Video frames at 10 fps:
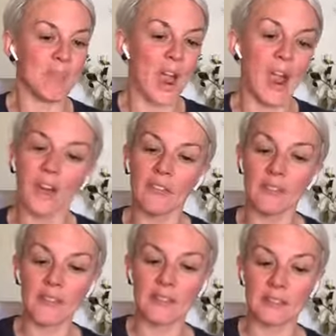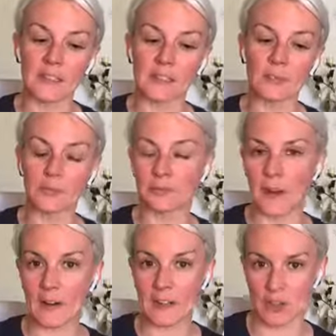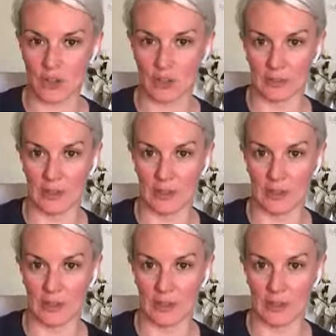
I really would very strongly